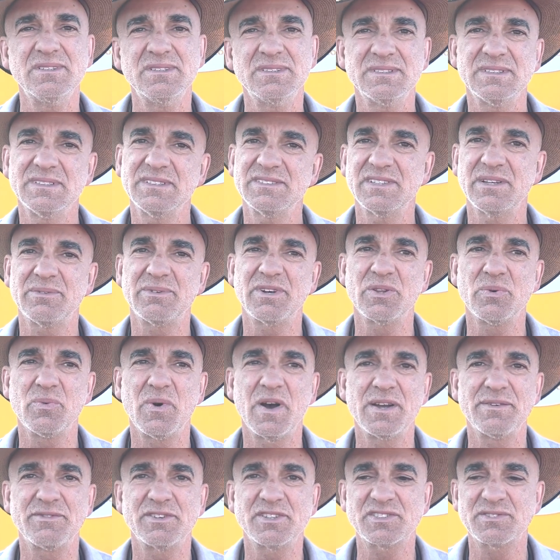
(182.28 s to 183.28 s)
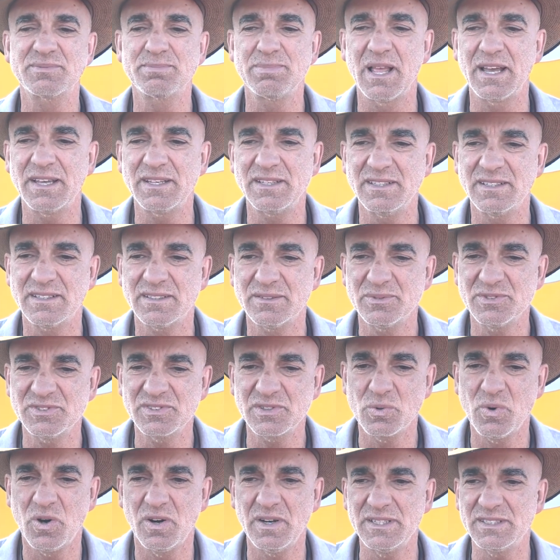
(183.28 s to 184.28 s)
There's no other way of explaining it. It was
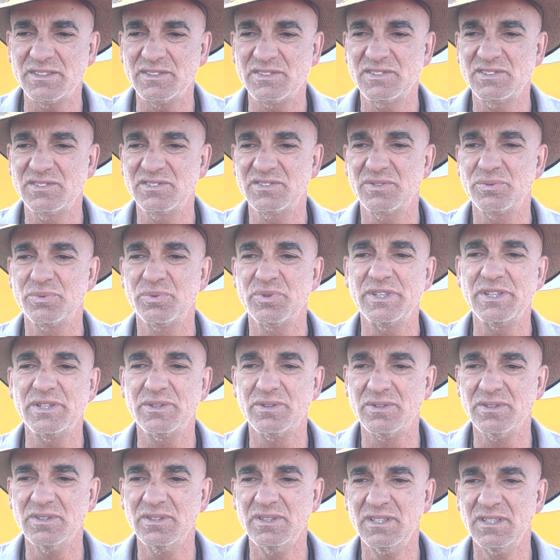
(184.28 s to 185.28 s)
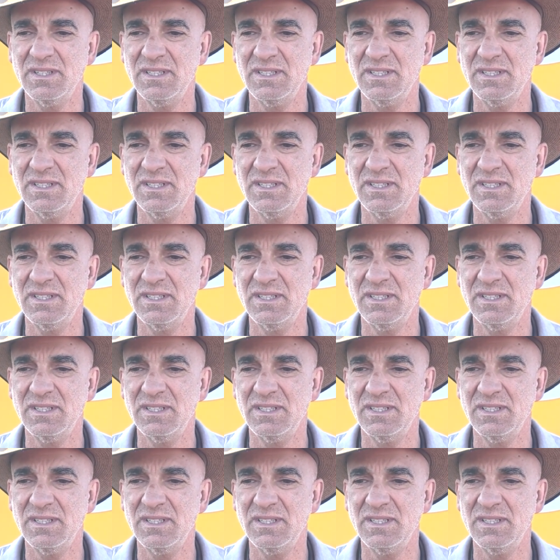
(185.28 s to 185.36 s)
quite surreal.